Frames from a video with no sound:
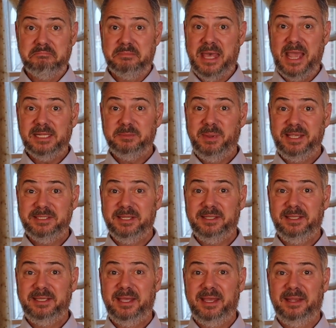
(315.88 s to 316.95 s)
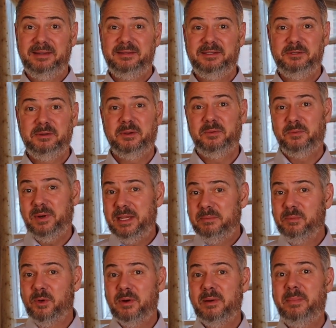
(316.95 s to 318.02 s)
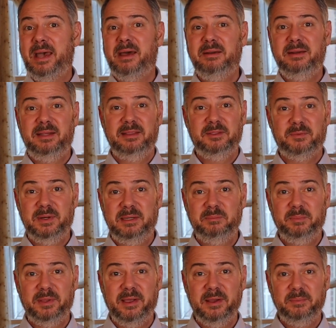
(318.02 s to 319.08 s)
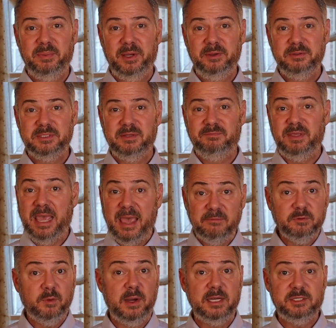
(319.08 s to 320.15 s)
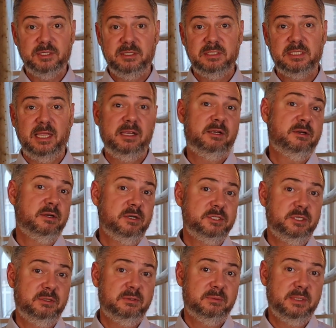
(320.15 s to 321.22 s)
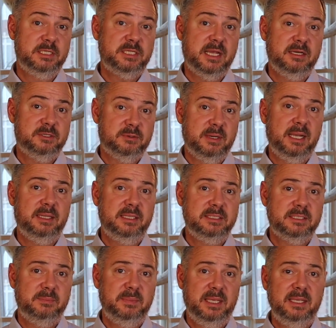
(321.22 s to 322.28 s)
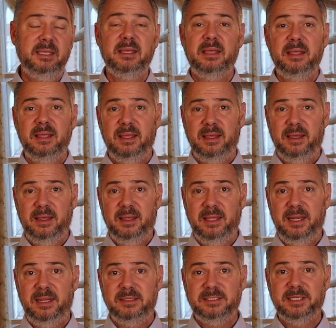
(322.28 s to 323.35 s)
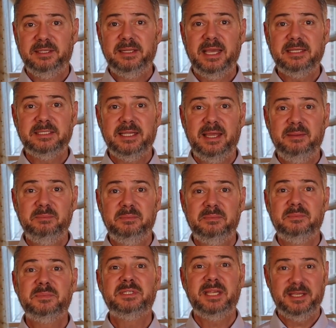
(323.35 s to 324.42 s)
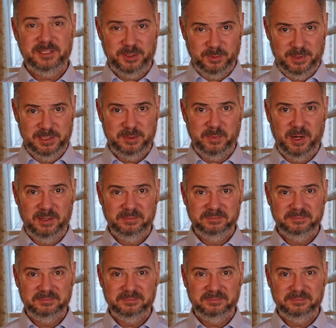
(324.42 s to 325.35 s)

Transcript: that's basically it. You can read more about it in the written blog post. If you have questions, I encourage you to reach out directly to me. Uh, and until next time, stay story smart.